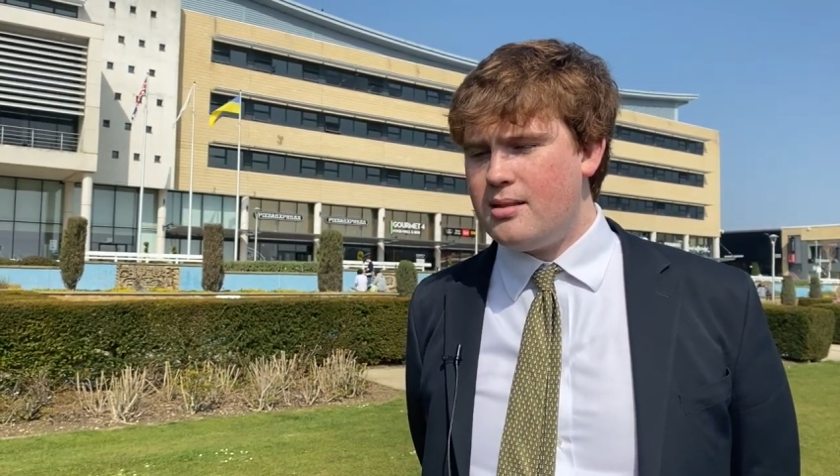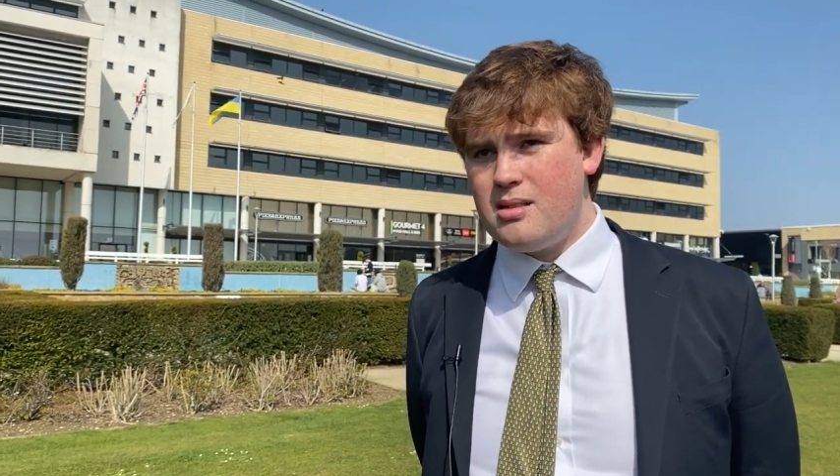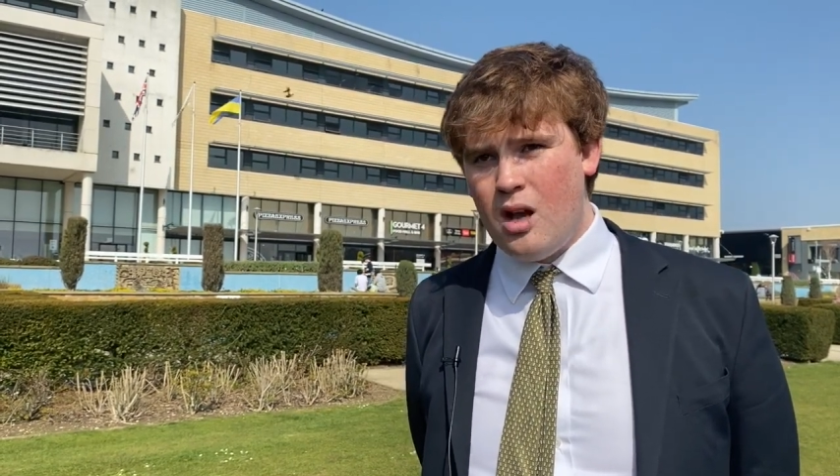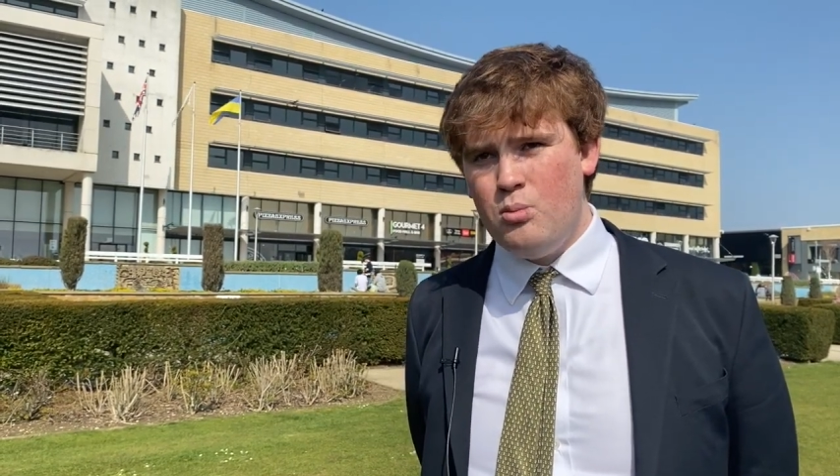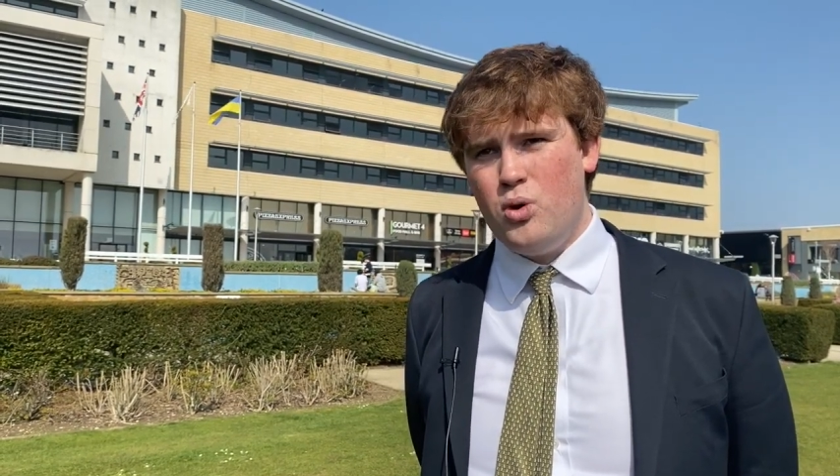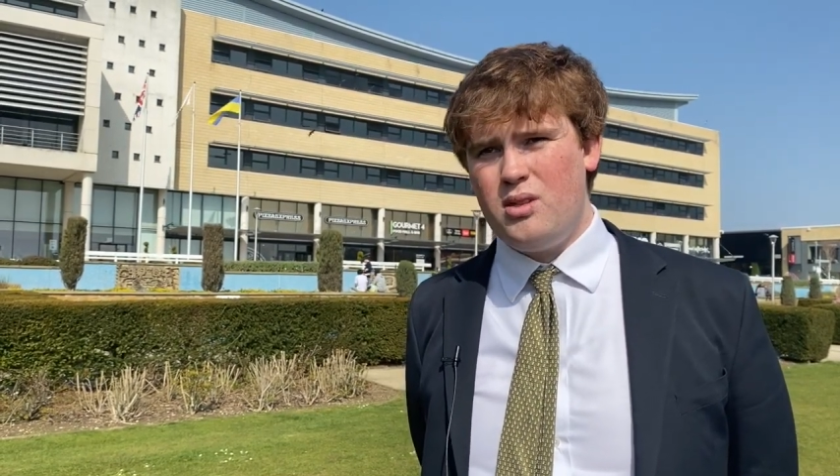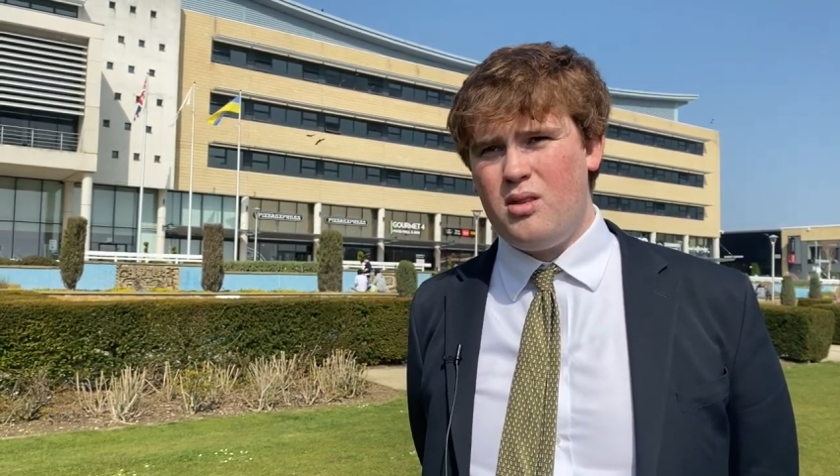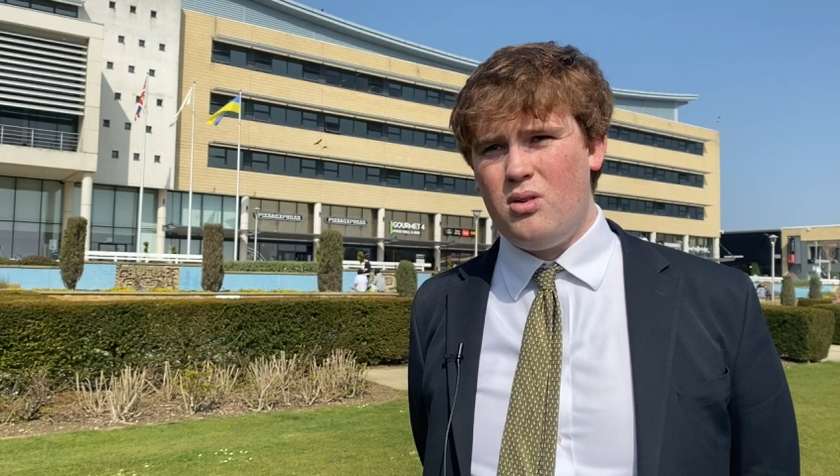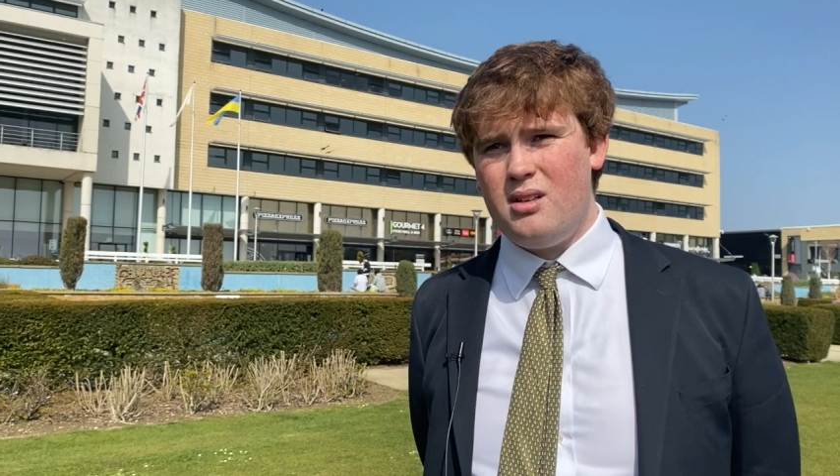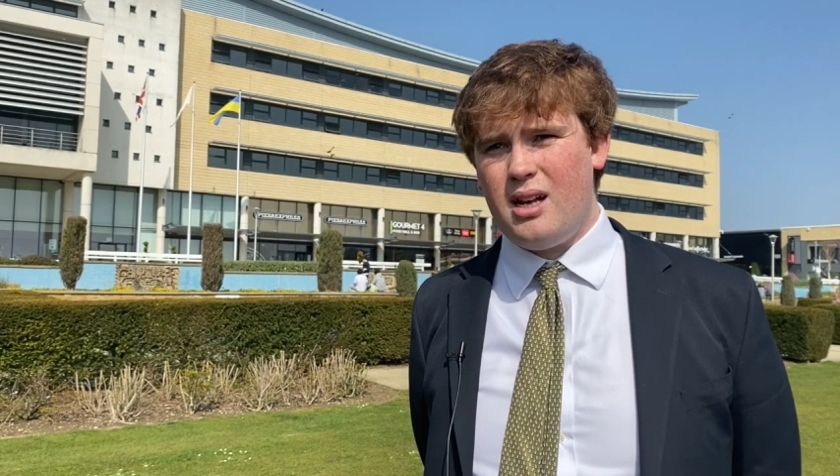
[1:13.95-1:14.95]
there's no more
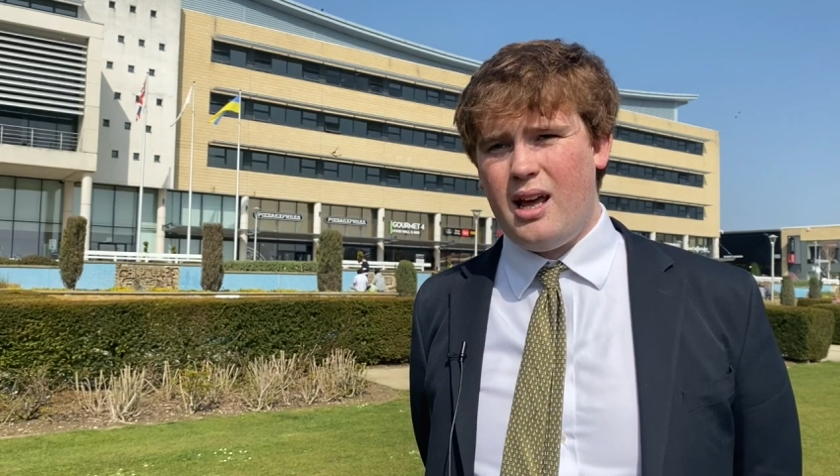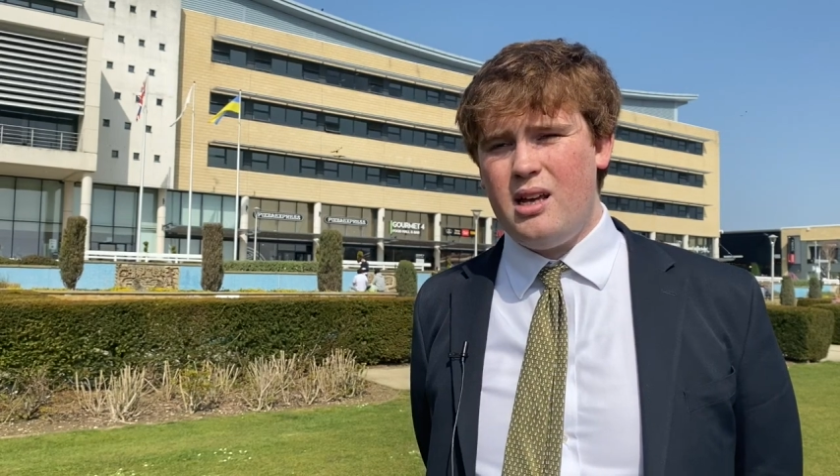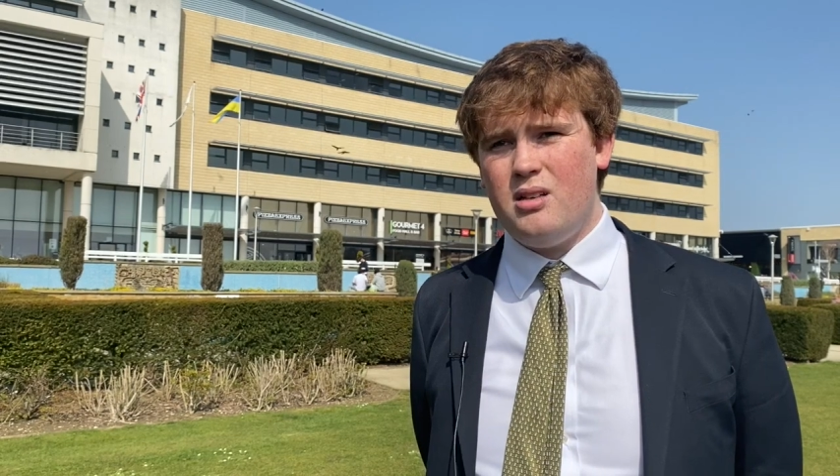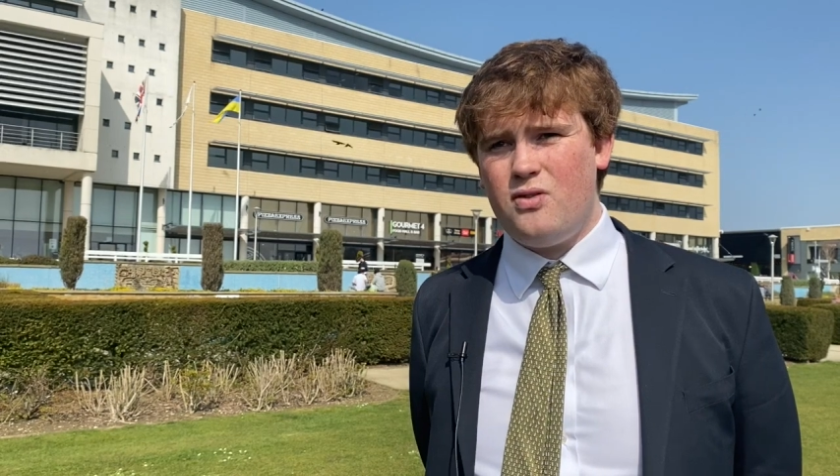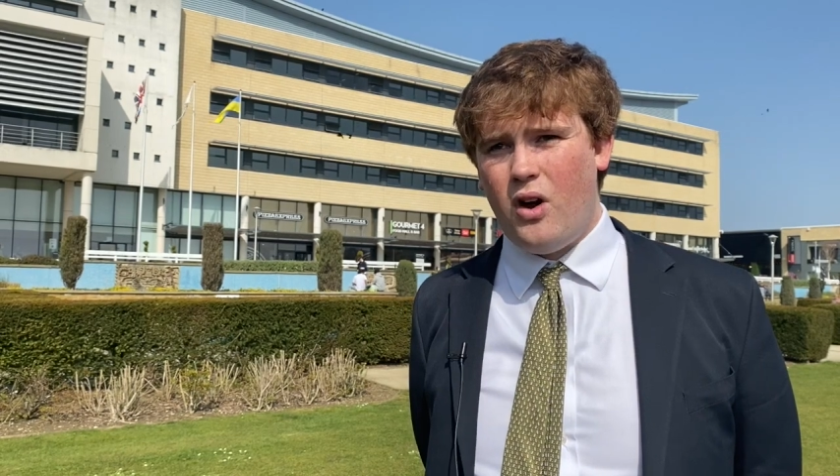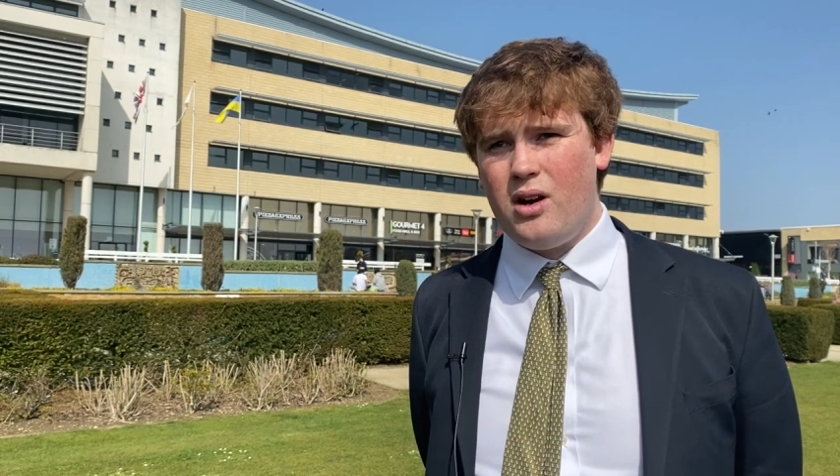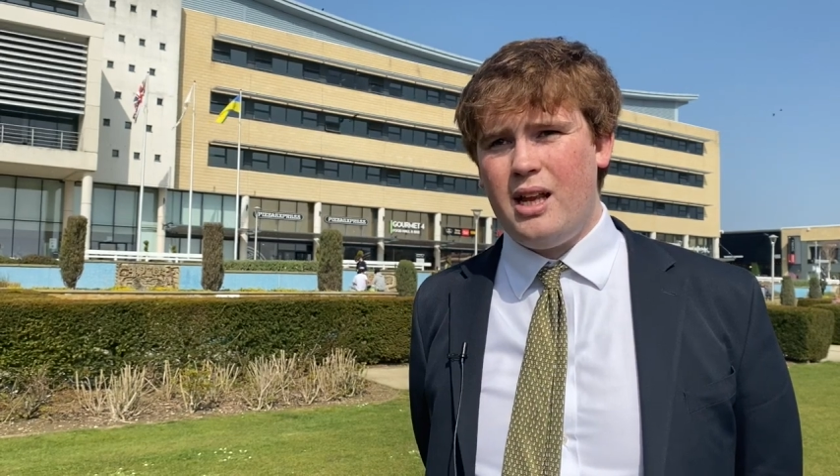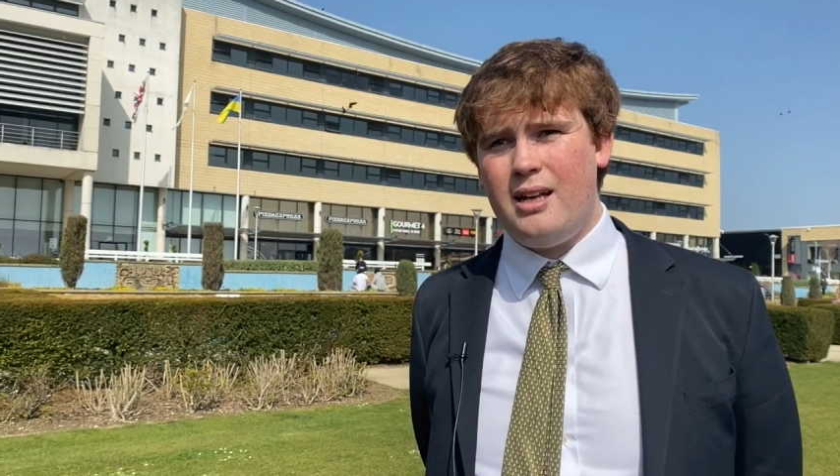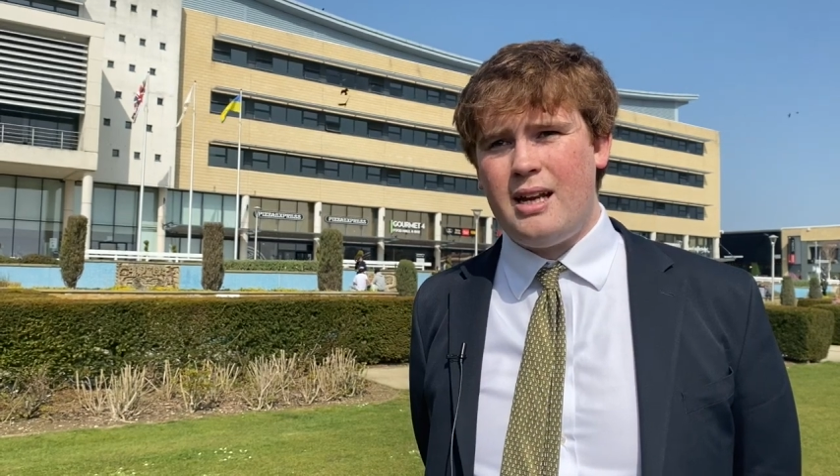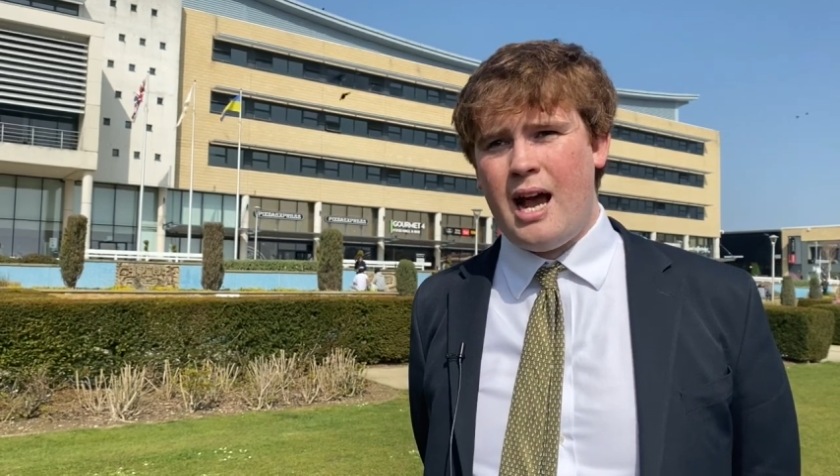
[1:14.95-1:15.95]
dither and delay, it's
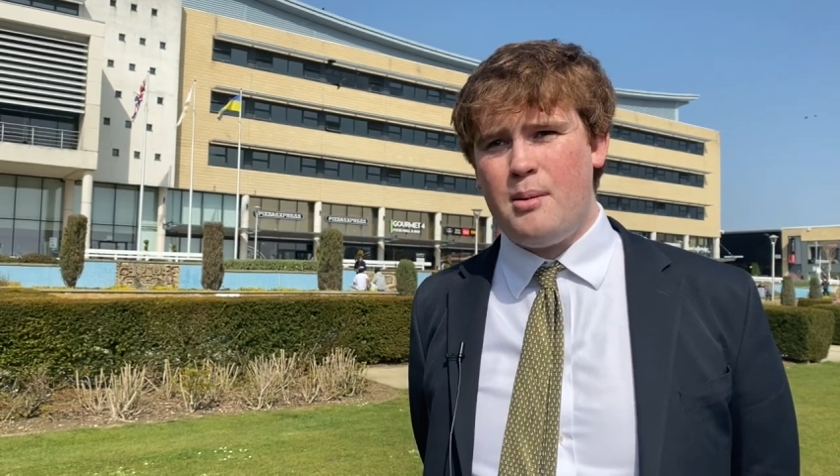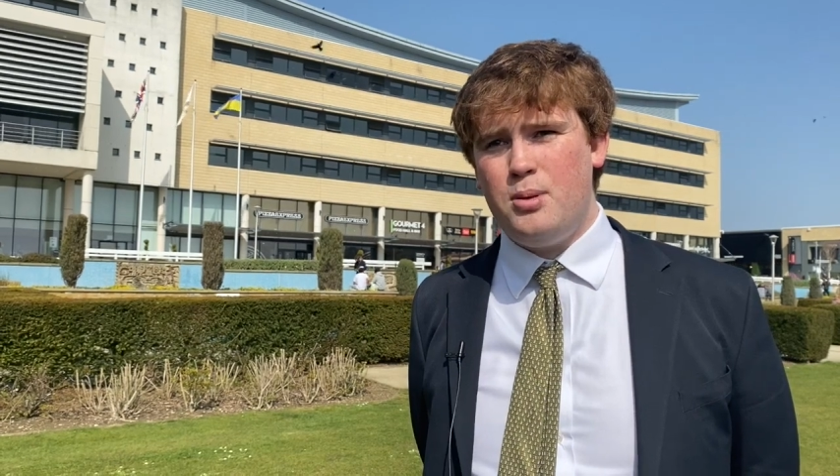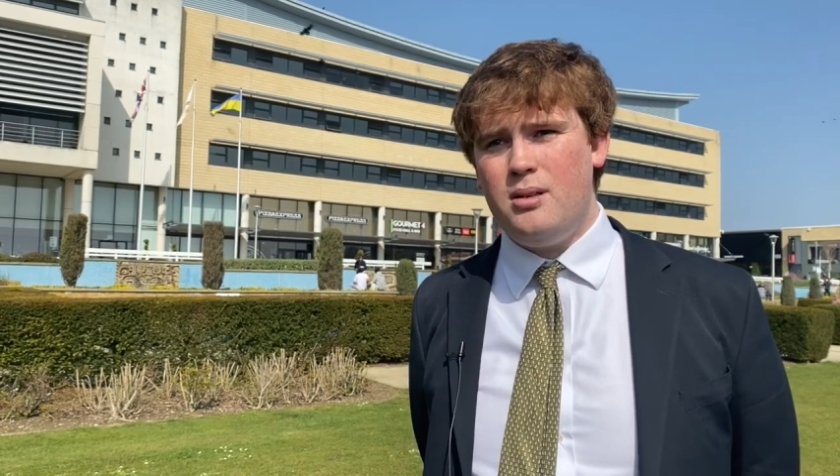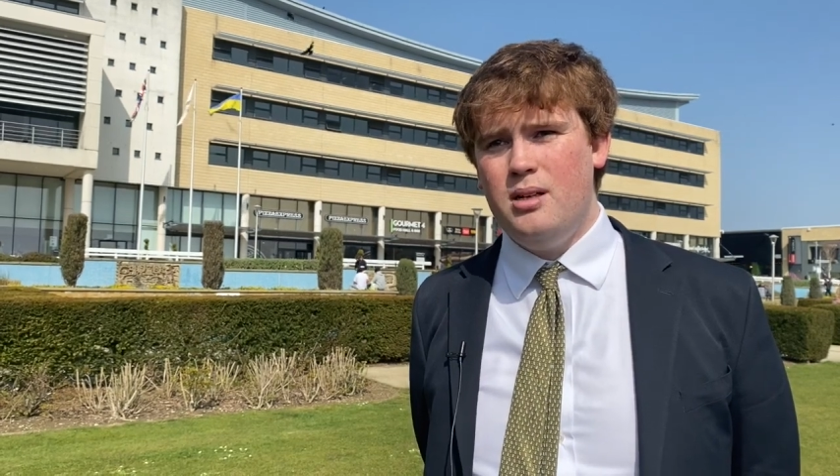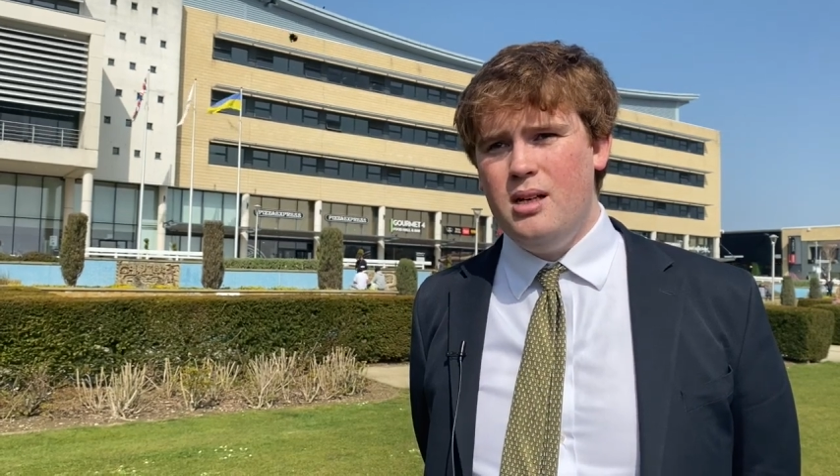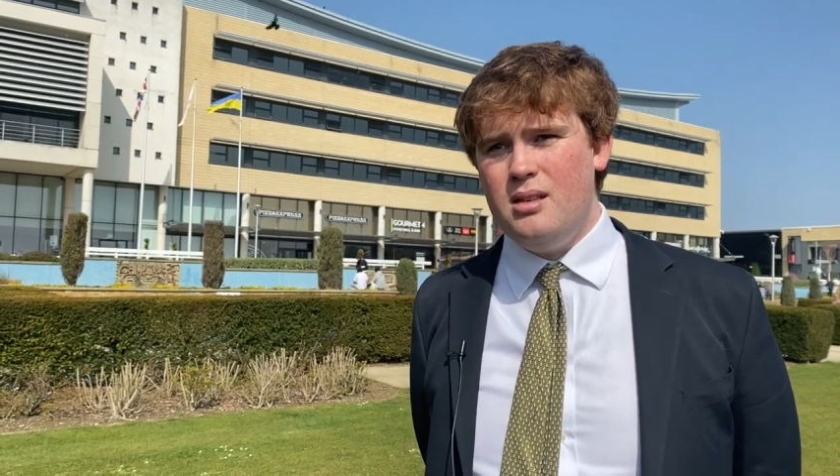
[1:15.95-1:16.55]
finally going to happen